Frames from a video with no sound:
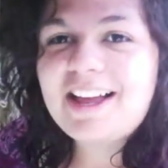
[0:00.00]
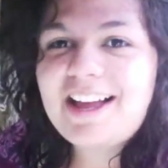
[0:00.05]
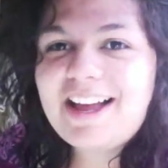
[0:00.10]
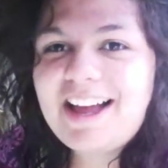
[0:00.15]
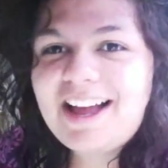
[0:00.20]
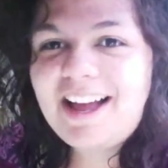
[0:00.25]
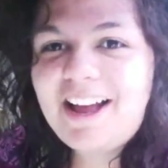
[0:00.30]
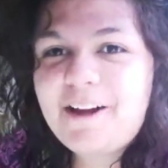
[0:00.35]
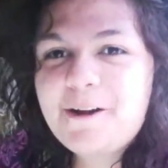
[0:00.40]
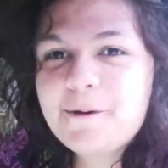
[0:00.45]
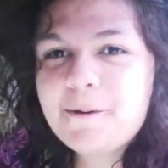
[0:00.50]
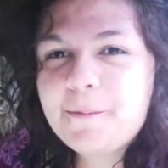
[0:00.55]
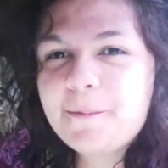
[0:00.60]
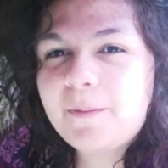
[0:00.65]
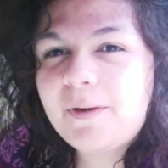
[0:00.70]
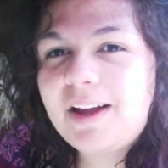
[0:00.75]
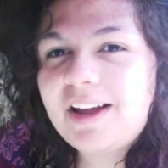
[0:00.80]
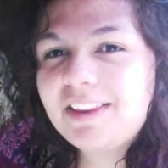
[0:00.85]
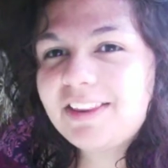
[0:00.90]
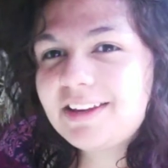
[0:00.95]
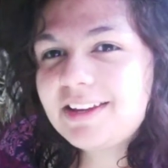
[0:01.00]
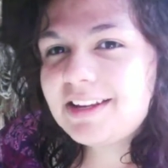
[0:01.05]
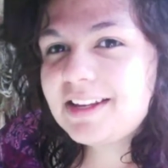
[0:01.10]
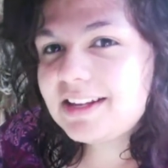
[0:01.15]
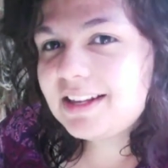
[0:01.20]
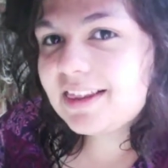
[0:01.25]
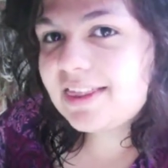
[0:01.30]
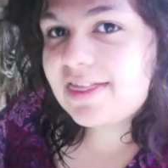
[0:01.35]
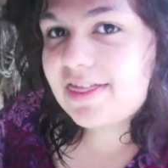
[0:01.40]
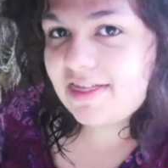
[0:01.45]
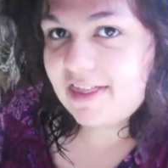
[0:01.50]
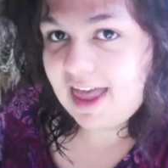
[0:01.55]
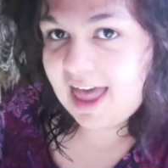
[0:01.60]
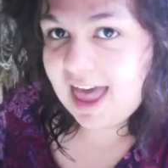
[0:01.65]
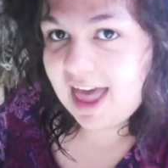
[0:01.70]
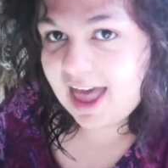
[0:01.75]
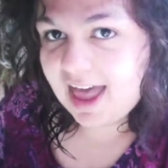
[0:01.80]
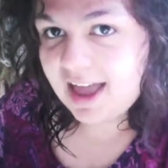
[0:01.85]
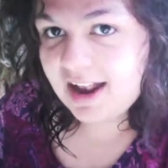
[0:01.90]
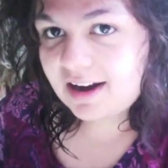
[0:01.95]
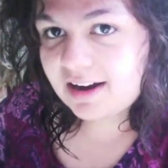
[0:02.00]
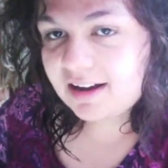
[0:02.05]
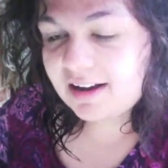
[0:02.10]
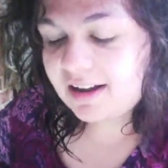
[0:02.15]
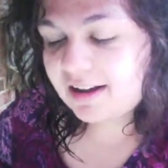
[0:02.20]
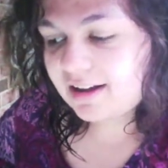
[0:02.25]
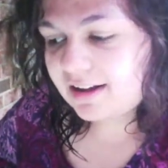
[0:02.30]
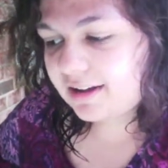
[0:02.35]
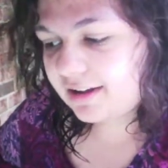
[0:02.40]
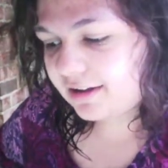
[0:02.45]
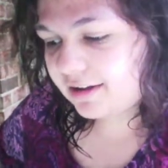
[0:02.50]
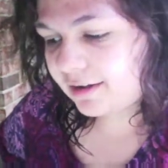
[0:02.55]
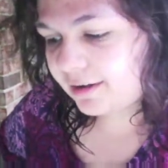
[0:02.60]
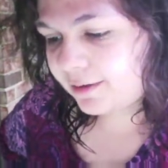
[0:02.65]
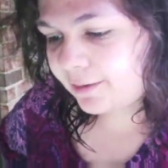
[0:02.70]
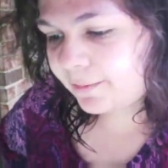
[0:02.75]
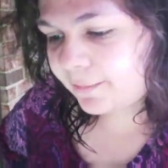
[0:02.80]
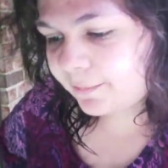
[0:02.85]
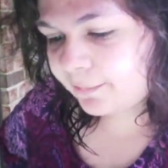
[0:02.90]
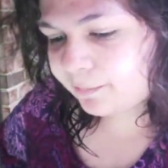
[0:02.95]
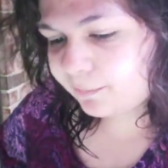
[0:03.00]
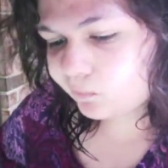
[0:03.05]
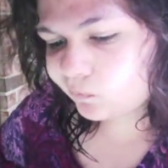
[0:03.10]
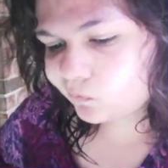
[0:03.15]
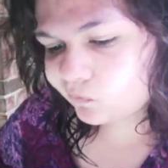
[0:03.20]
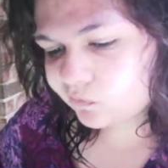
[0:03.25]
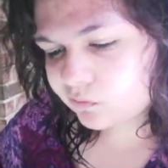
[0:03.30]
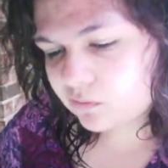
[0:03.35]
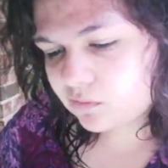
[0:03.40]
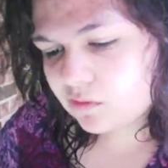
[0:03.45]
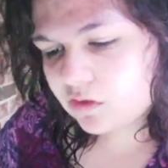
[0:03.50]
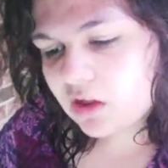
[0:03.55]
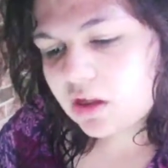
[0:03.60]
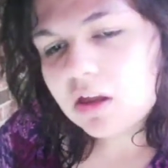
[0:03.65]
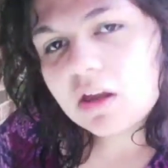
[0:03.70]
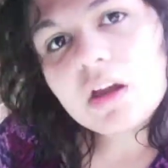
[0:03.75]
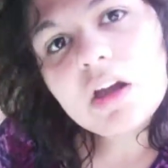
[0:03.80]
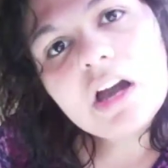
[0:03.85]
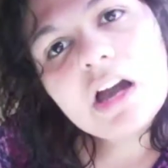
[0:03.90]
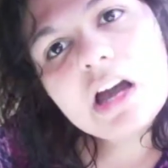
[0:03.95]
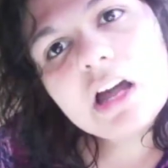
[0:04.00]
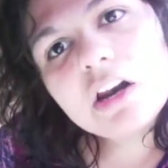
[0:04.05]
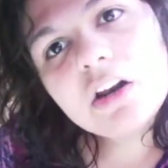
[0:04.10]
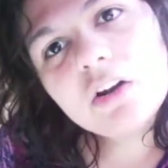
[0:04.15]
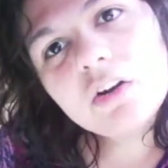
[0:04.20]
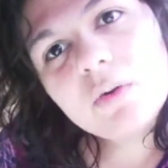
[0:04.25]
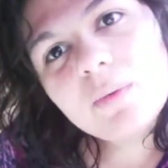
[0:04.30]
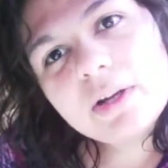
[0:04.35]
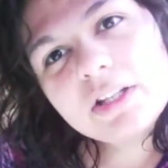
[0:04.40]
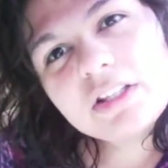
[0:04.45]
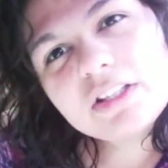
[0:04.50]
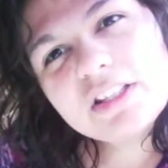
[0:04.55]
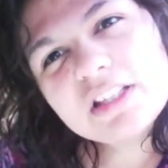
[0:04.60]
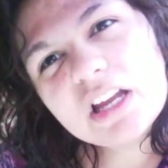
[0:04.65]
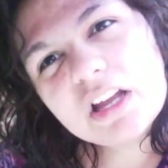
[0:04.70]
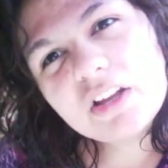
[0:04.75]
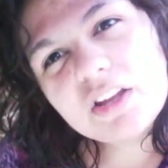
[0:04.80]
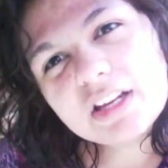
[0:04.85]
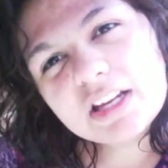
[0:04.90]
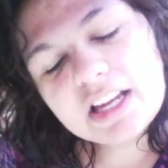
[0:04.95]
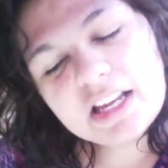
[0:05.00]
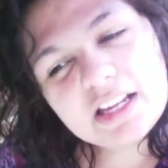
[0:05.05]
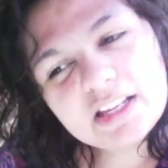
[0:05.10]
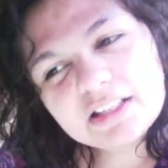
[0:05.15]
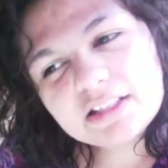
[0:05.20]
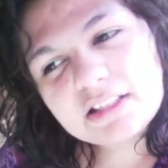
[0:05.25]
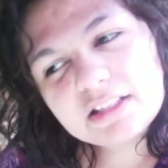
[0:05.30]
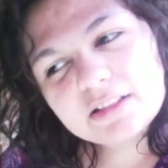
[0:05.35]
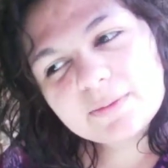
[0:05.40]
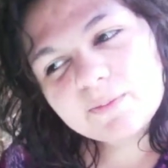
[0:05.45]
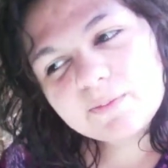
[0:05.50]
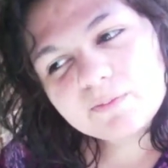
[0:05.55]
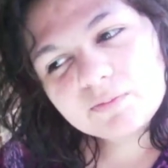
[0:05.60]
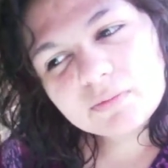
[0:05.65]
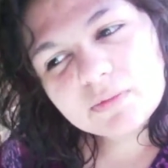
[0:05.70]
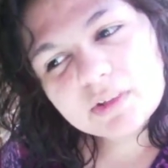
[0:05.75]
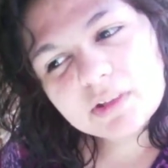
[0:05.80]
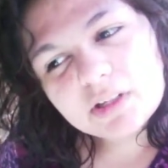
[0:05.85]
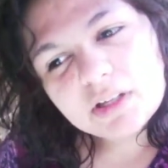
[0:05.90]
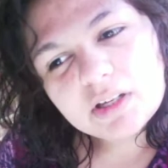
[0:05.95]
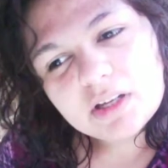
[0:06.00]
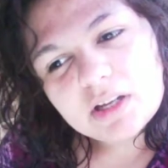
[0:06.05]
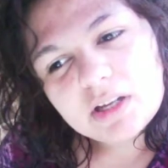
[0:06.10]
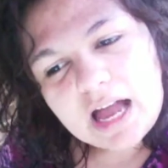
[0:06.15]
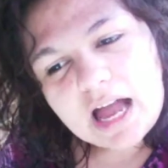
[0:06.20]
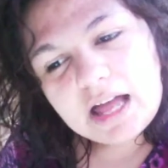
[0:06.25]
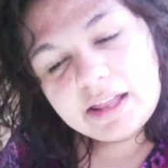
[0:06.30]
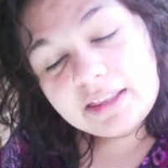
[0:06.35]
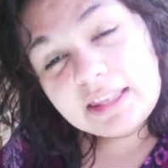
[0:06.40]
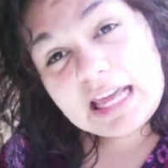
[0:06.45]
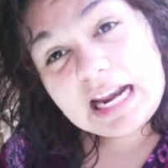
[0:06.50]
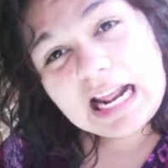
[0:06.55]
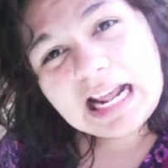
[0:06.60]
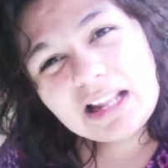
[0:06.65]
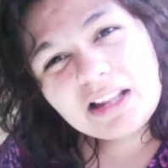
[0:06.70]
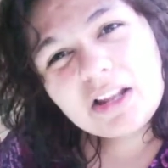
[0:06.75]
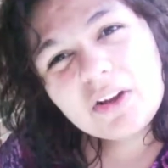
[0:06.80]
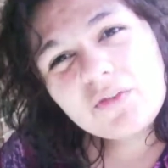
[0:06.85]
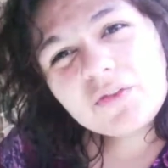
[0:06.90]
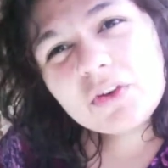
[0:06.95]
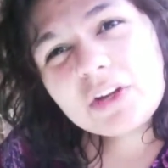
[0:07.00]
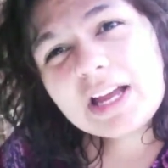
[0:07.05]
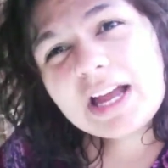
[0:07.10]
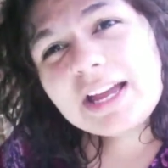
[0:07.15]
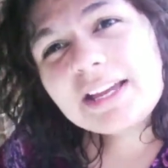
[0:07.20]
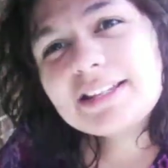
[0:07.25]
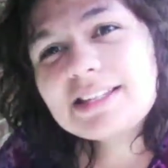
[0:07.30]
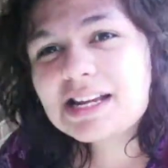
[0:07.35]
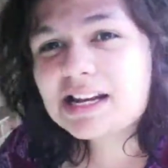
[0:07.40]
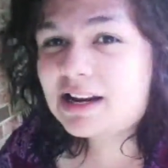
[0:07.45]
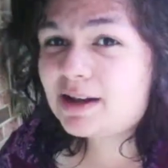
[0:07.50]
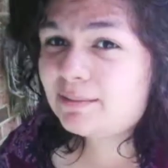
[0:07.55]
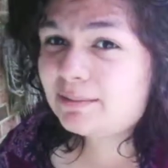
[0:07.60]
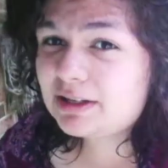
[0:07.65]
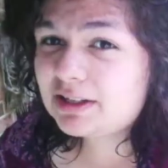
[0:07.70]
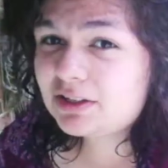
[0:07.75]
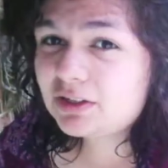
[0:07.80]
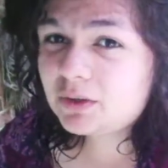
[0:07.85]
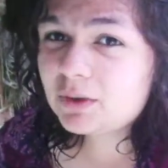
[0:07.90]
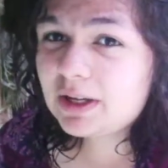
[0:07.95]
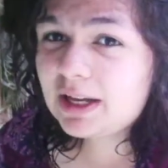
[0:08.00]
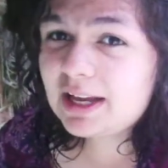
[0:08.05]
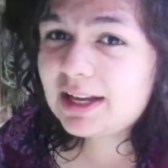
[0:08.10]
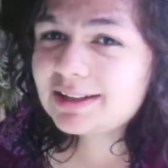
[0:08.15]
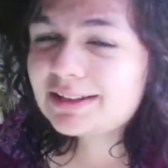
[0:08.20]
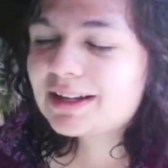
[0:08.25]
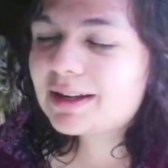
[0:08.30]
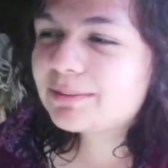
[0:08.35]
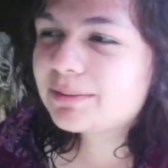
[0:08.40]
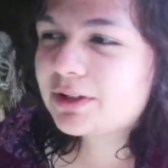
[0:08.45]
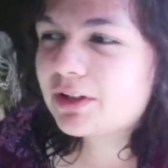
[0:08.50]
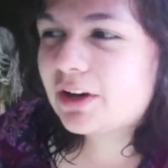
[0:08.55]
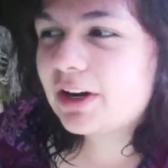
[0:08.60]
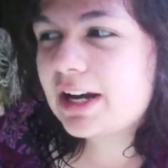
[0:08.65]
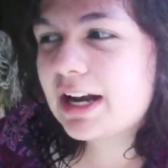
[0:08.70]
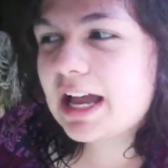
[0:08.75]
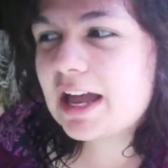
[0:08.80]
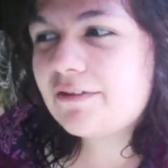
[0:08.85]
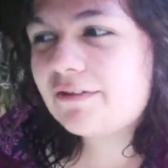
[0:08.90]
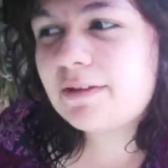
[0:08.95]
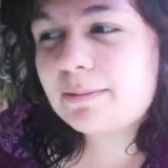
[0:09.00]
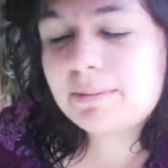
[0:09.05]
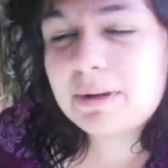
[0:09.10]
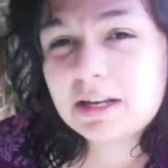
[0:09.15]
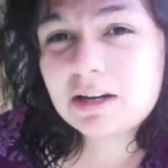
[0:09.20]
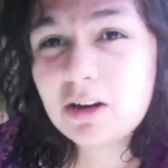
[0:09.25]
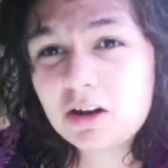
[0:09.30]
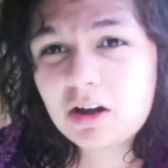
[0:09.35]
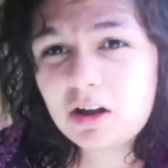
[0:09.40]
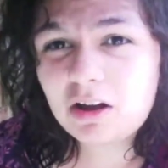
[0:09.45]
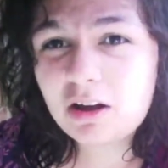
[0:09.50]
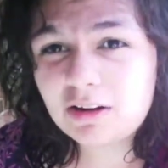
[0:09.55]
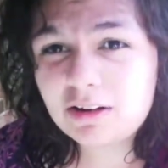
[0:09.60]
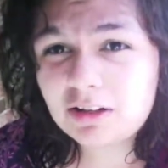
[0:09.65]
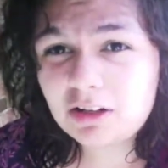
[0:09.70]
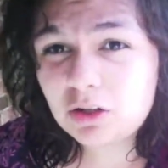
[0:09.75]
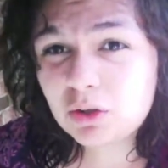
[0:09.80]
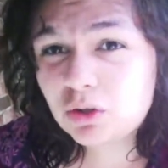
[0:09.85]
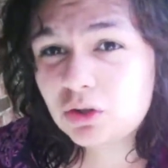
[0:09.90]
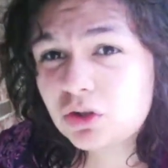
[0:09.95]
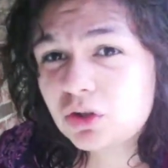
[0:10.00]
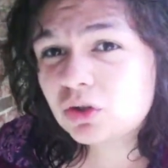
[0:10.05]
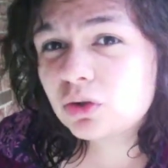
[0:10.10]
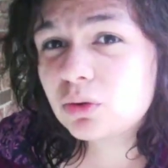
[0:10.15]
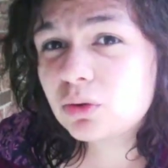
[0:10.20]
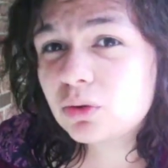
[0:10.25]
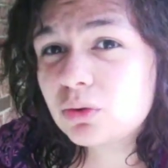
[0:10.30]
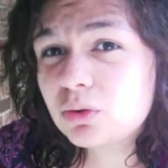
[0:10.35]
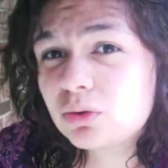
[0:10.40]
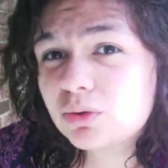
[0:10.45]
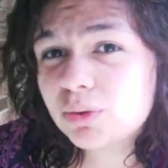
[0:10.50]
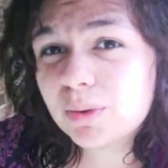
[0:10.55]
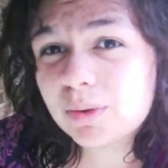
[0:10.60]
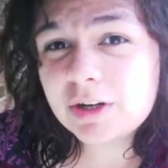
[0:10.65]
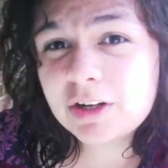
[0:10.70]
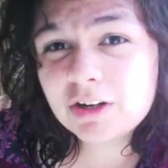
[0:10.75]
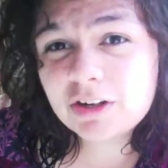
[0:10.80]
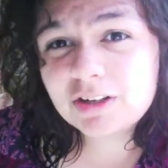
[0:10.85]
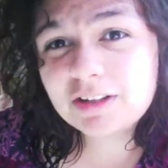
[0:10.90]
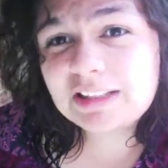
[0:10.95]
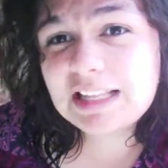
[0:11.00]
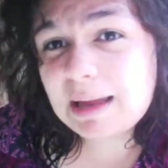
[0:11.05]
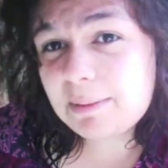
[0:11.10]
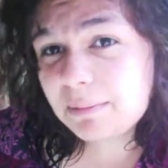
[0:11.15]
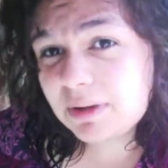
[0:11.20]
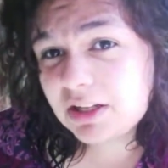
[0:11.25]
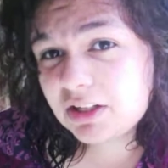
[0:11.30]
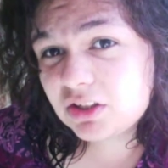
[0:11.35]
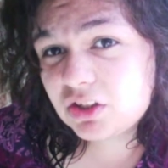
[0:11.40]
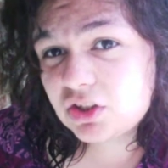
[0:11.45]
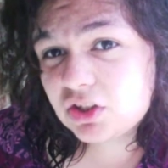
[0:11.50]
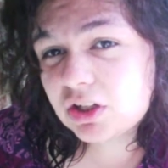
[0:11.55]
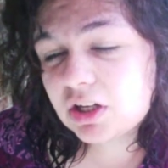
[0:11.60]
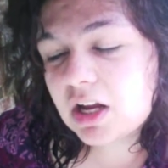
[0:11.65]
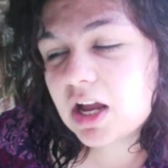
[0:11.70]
Other than that, I don't know what to tell you guys. That I love you guys and I miss you guys. I'm sorry I haven't been on YouTube, Twitter that much.